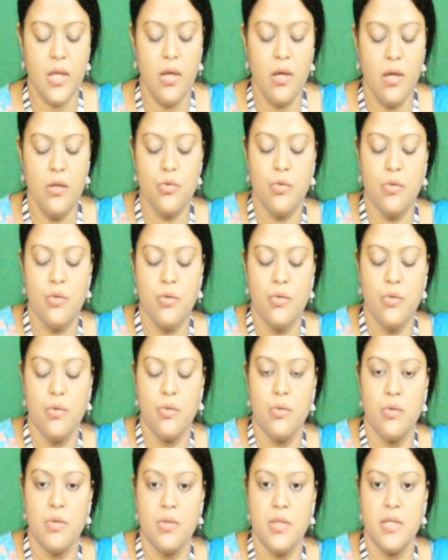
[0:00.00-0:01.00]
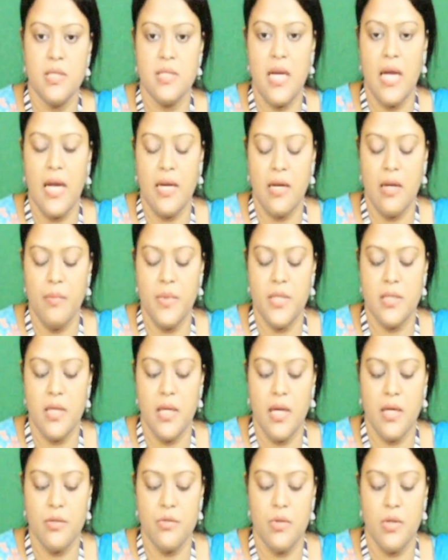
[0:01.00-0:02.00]
So this diagram is
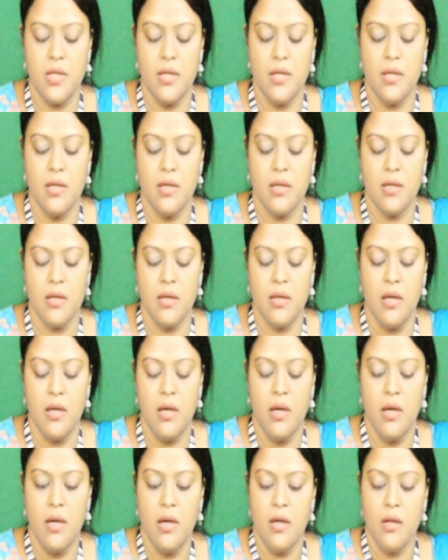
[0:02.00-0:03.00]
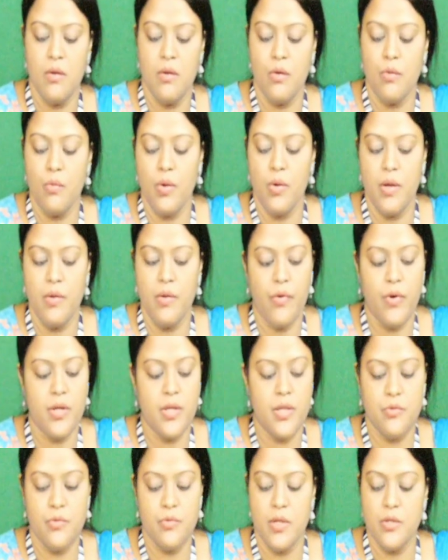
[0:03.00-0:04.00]
actually not okay for
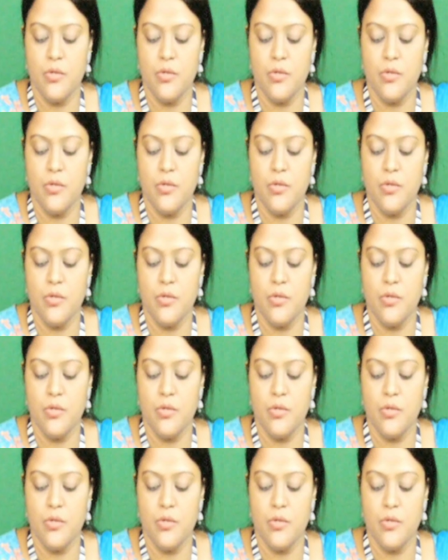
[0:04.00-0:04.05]
this one.